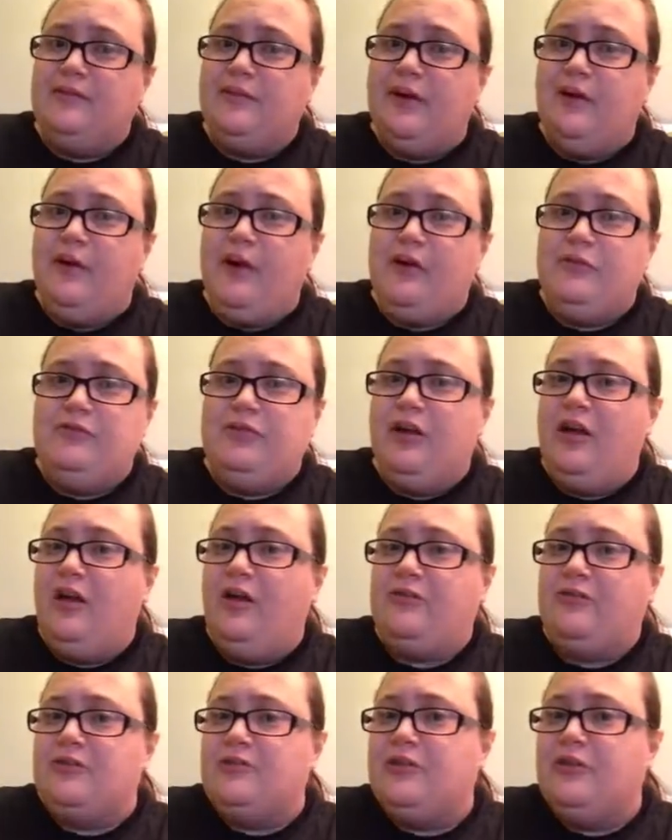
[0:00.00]
so I
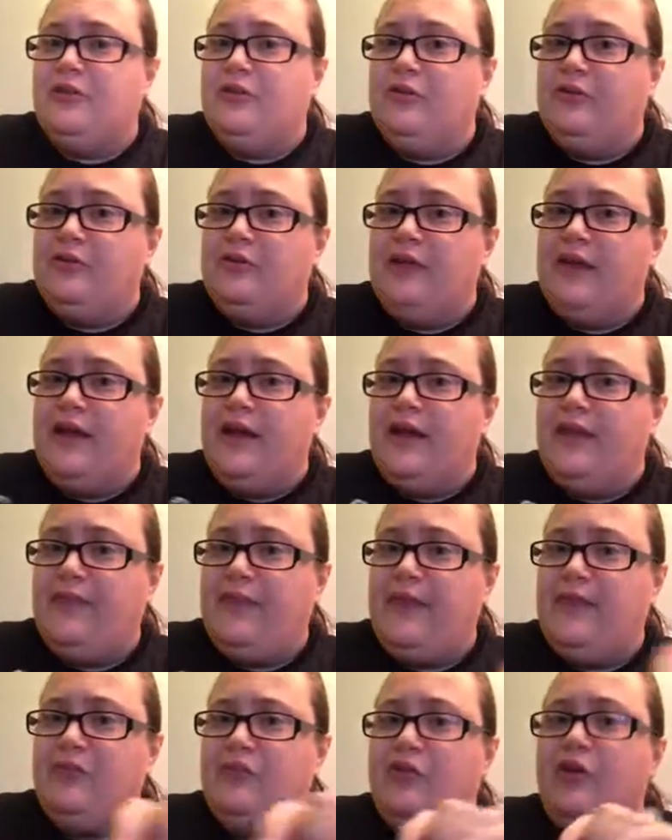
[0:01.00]
just used the 1/8
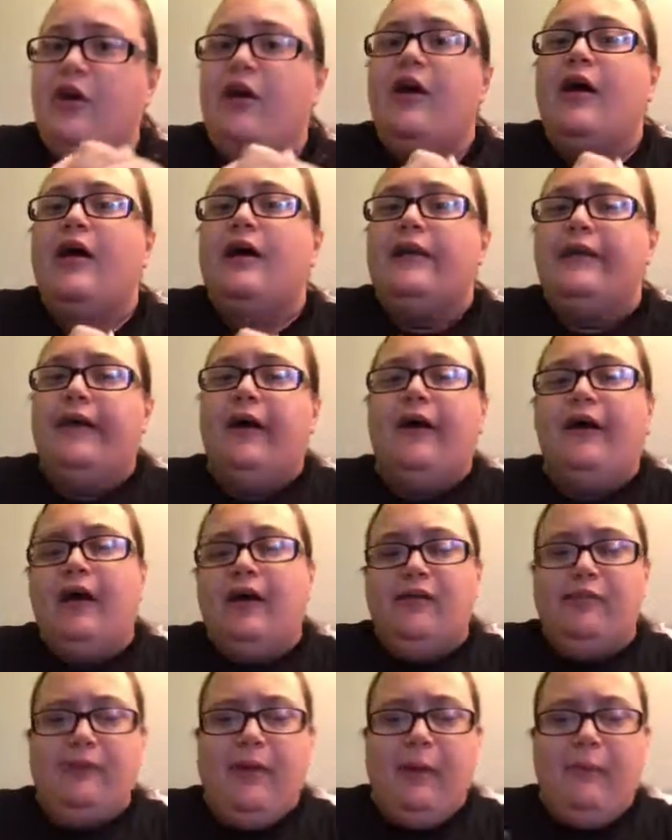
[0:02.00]
inch. Now, I
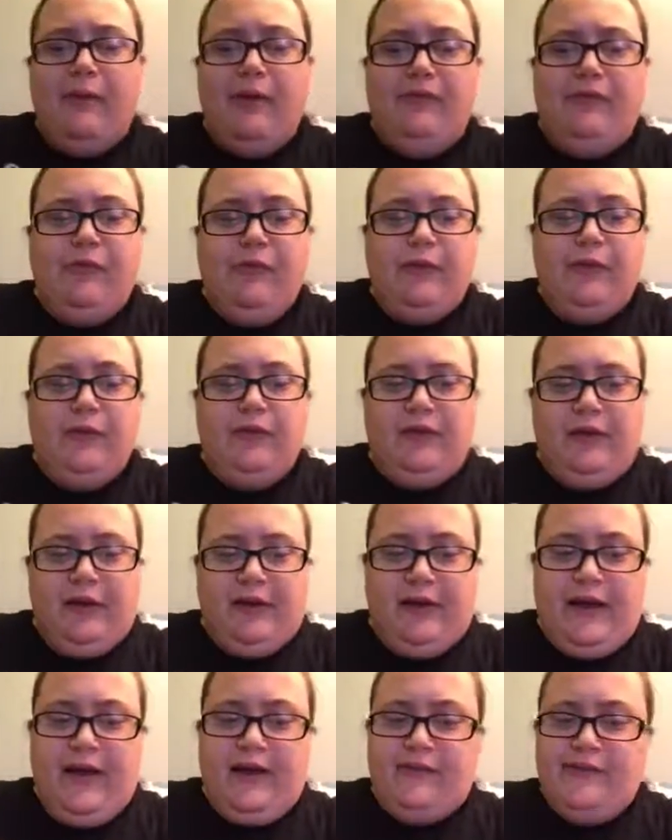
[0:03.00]
guess maybe if you're using
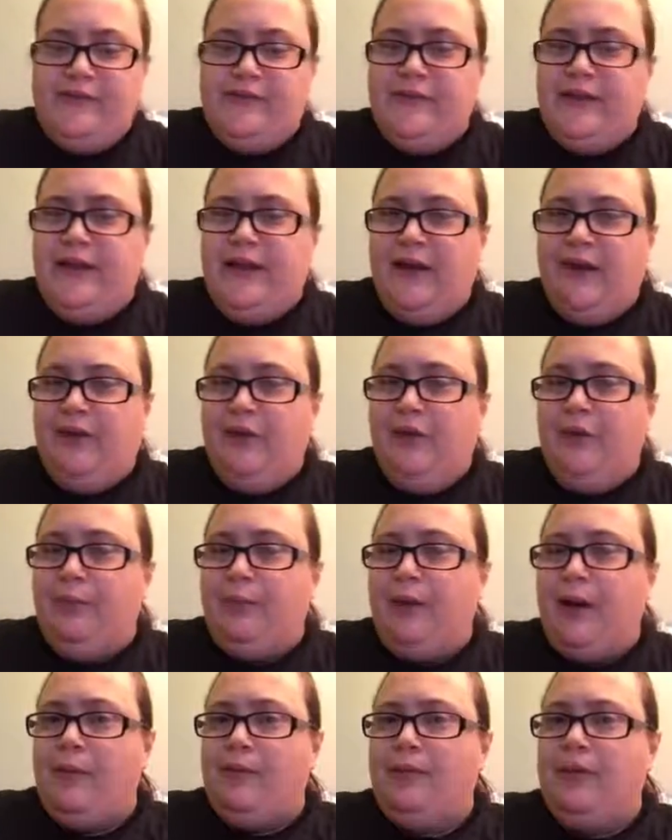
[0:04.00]
an SD, you could
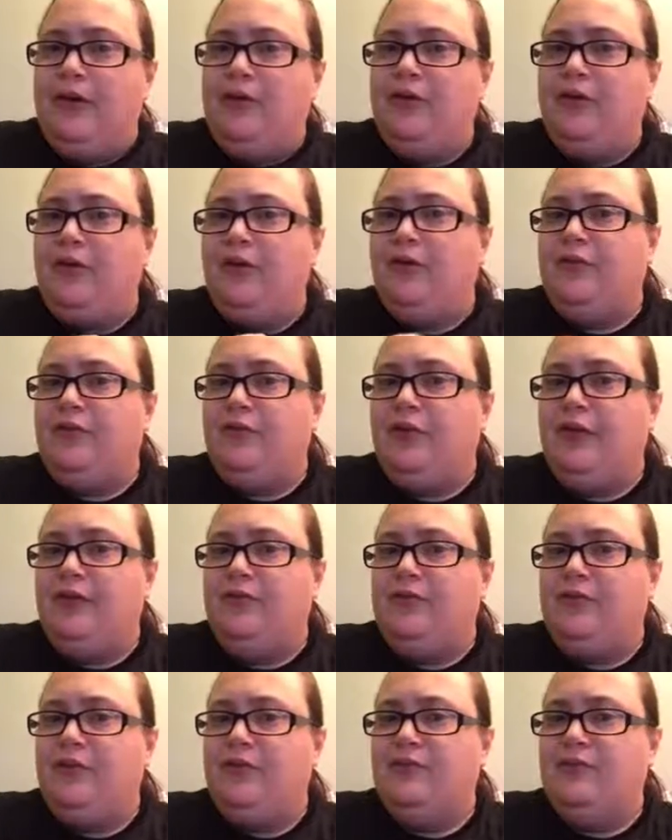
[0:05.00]
probably do the
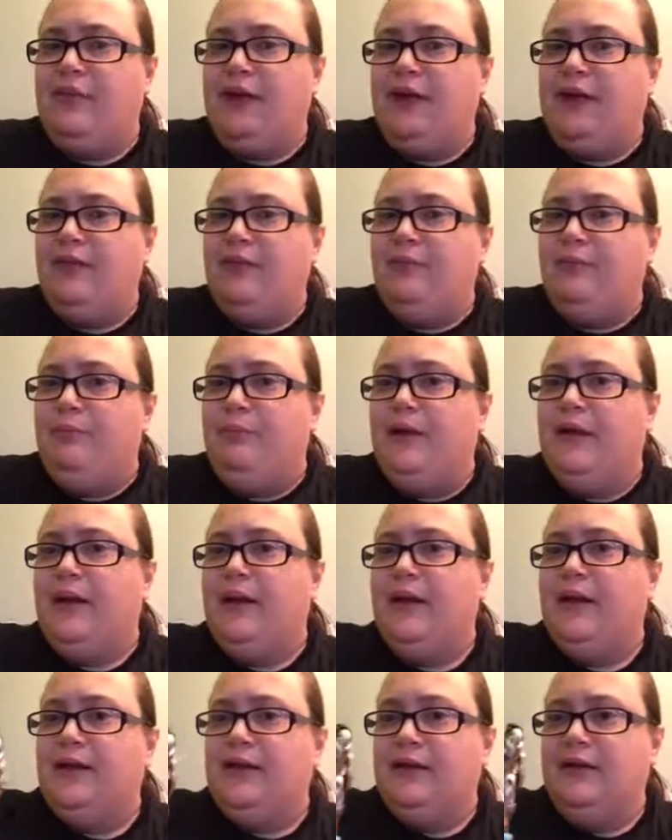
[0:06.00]
3/16,
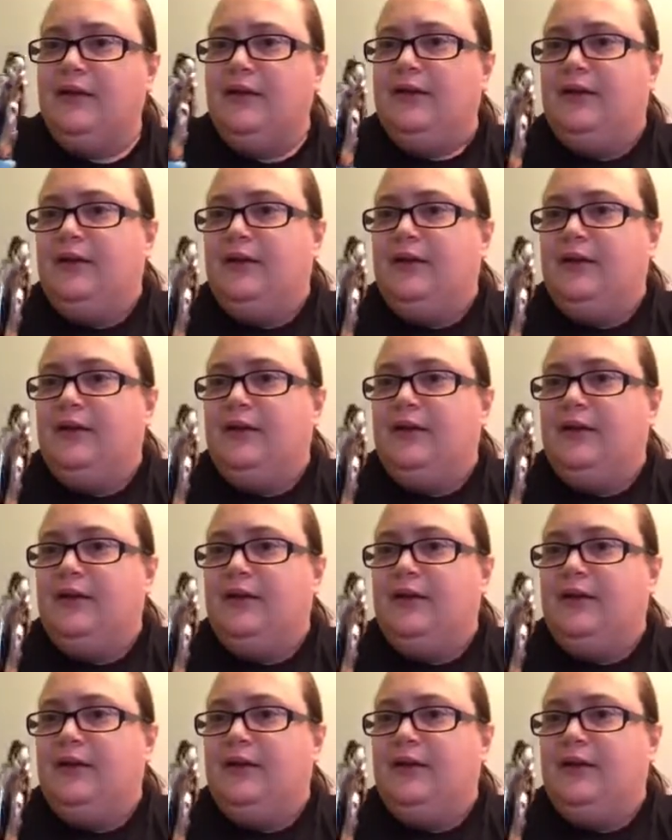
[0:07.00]
but